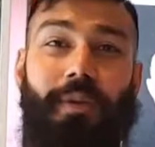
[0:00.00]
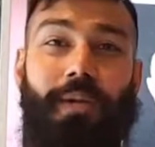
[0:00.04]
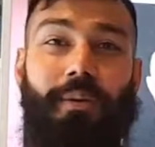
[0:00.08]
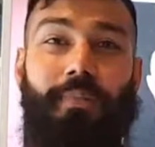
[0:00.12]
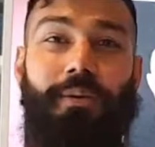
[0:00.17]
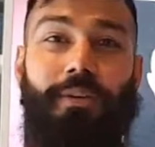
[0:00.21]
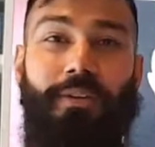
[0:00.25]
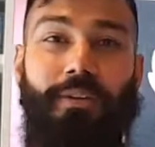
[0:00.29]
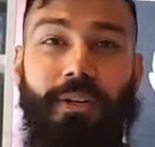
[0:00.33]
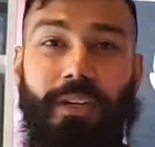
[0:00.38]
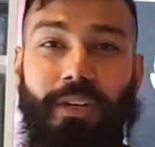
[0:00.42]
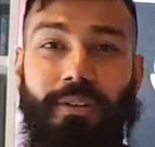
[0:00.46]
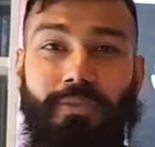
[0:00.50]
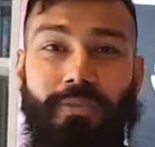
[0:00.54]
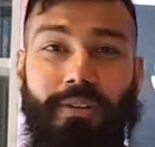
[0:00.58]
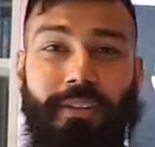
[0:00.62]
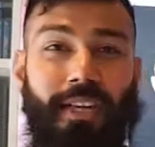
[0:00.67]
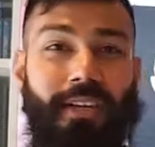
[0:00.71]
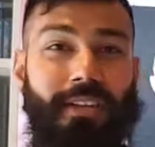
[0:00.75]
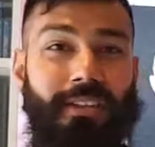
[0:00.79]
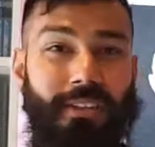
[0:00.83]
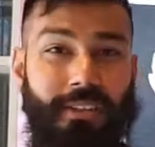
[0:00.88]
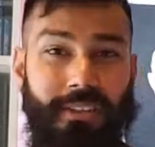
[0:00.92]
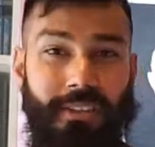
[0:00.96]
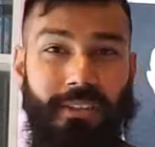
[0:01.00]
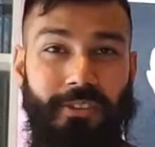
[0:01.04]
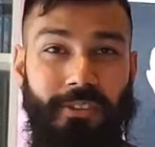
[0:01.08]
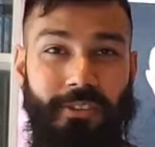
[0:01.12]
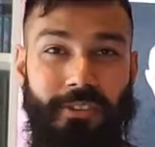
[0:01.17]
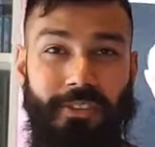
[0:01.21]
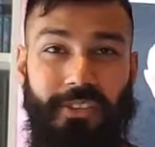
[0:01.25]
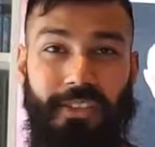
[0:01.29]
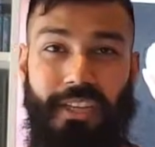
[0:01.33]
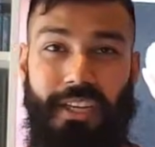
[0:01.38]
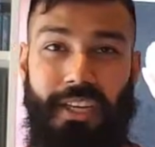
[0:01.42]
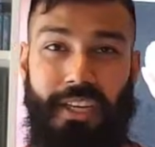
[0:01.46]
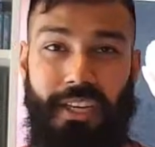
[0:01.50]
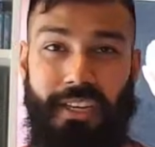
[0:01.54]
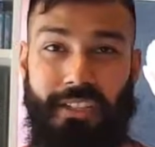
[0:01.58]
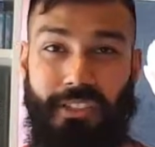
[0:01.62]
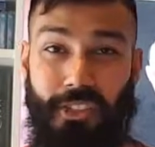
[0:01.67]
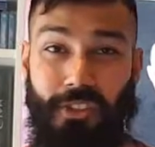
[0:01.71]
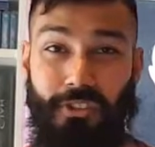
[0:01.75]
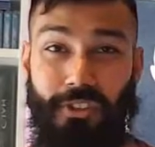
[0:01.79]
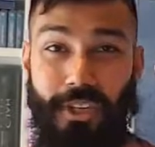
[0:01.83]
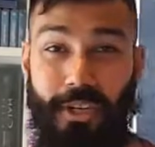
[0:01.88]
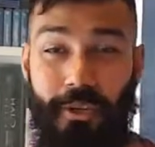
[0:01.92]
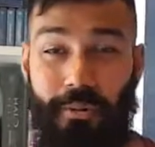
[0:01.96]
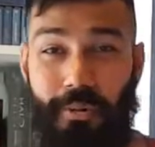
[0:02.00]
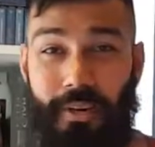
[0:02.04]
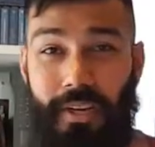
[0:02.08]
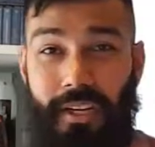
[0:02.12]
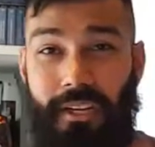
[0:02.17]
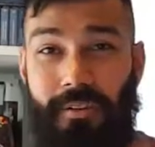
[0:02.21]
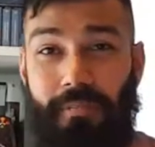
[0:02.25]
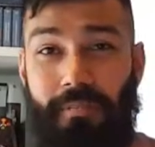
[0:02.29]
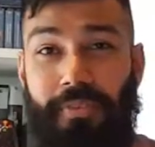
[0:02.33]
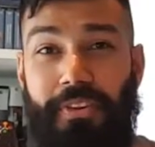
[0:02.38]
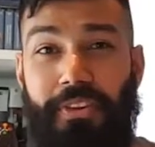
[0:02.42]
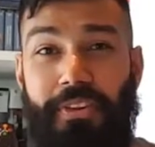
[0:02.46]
people looking for that nostalgia hit straight away.